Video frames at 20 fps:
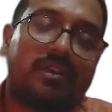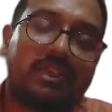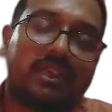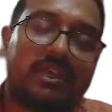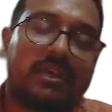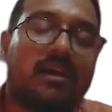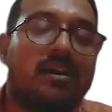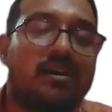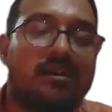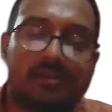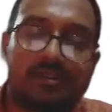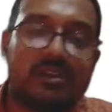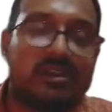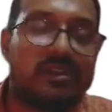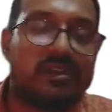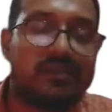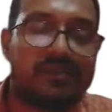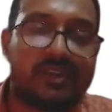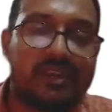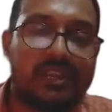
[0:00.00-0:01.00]
Yeah,
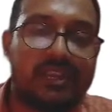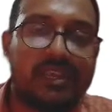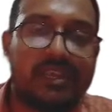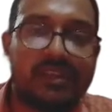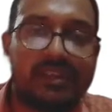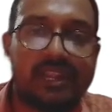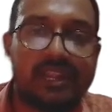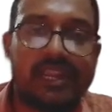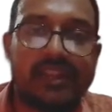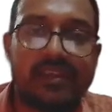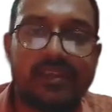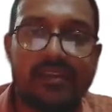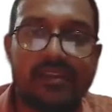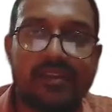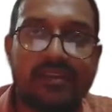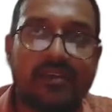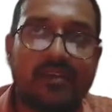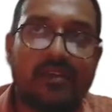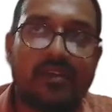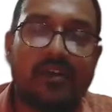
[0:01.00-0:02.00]
definitely, right?
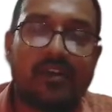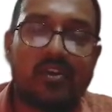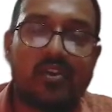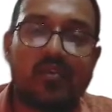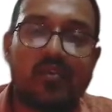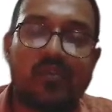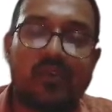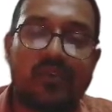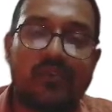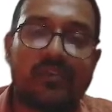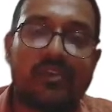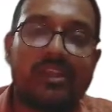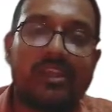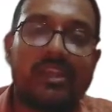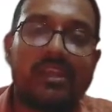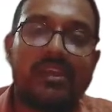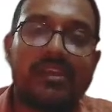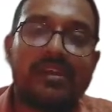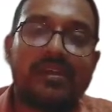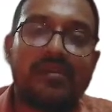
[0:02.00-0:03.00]
Or
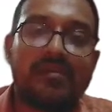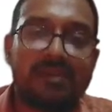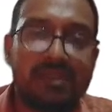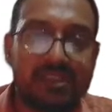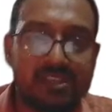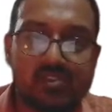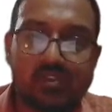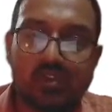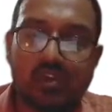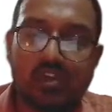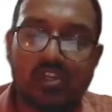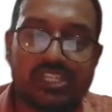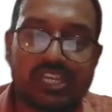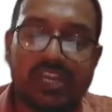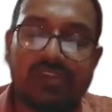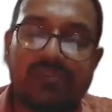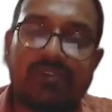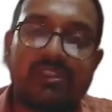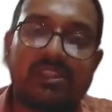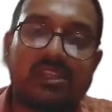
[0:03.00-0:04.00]
250. Please cross
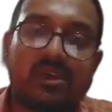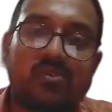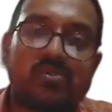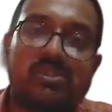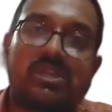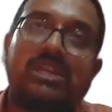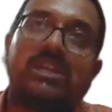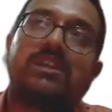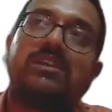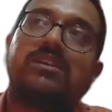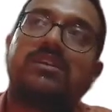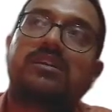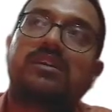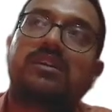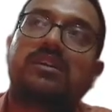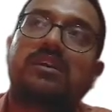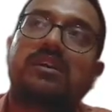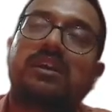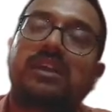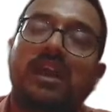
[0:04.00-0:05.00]
check. 1000,
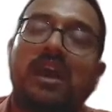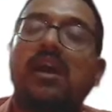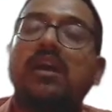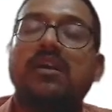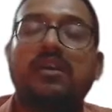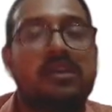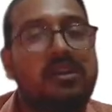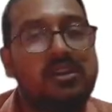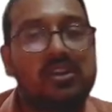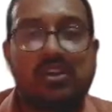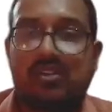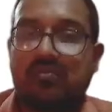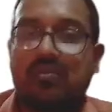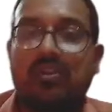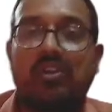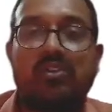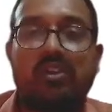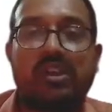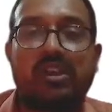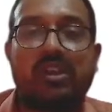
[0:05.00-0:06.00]
yeah,
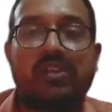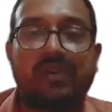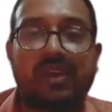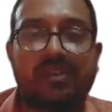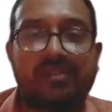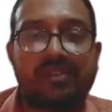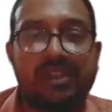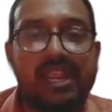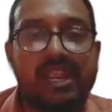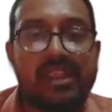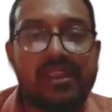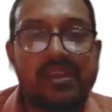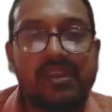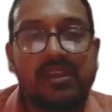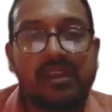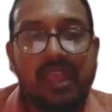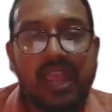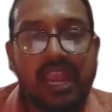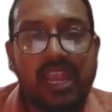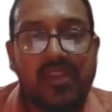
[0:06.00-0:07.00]
125, right?
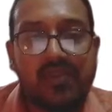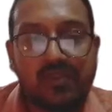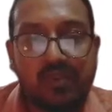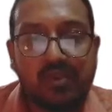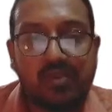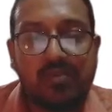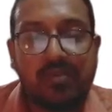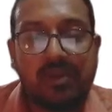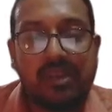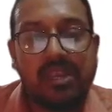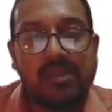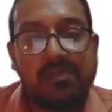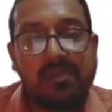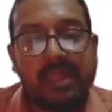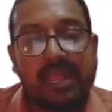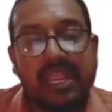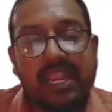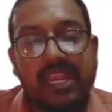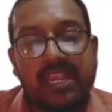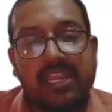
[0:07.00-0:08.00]
And if you will
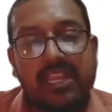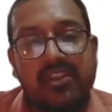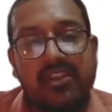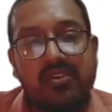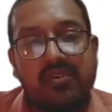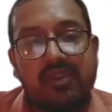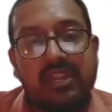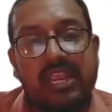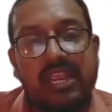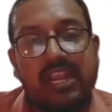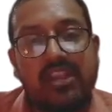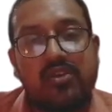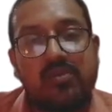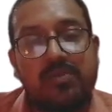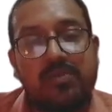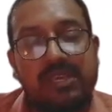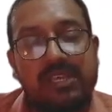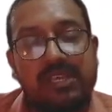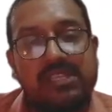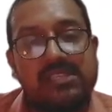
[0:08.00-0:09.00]
multiply it, you will get
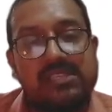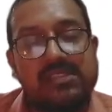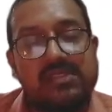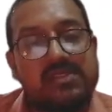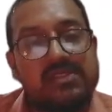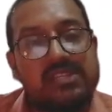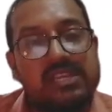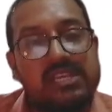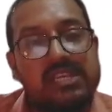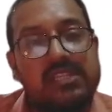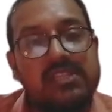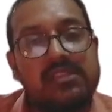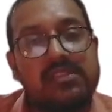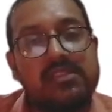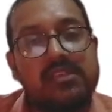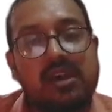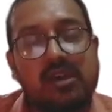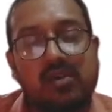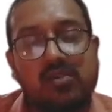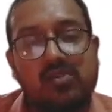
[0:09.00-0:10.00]
rupees
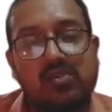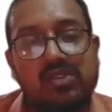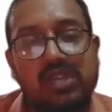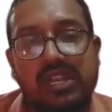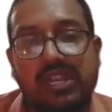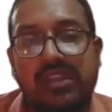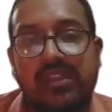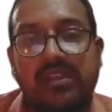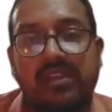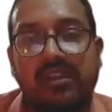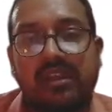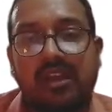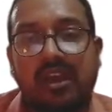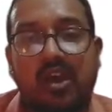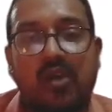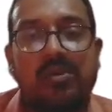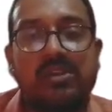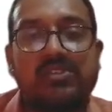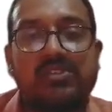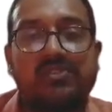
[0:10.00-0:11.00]
10,000.
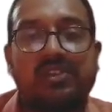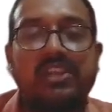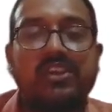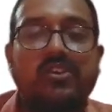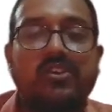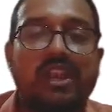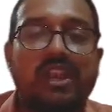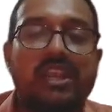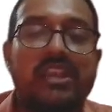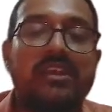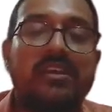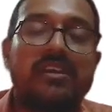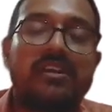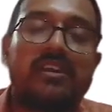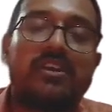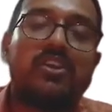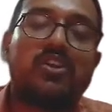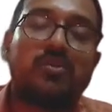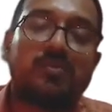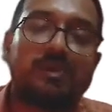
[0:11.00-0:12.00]
How much will you get?
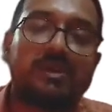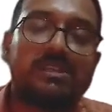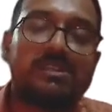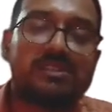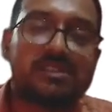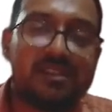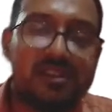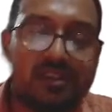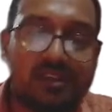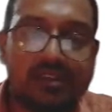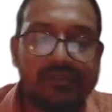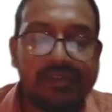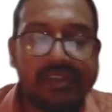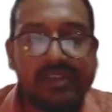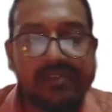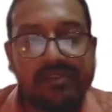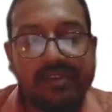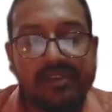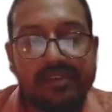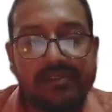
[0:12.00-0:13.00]
Rupees,
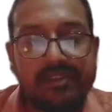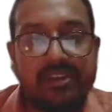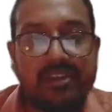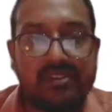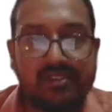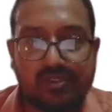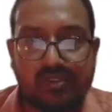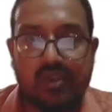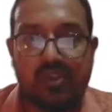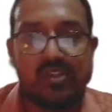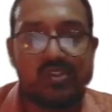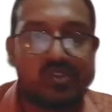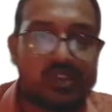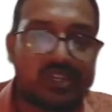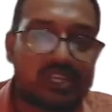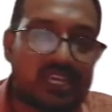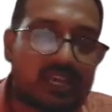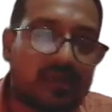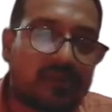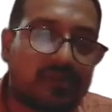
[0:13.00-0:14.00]
wait, sorry,
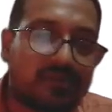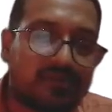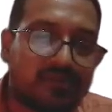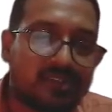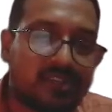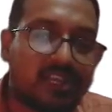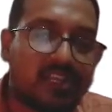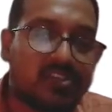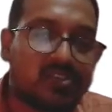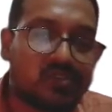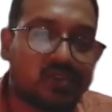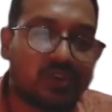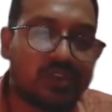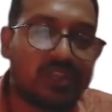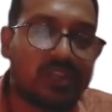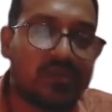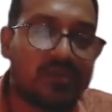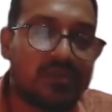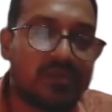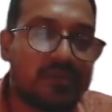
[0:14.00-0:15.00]
I'm really
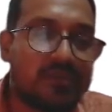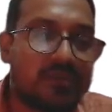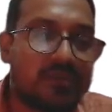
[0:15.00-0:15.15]
sorry.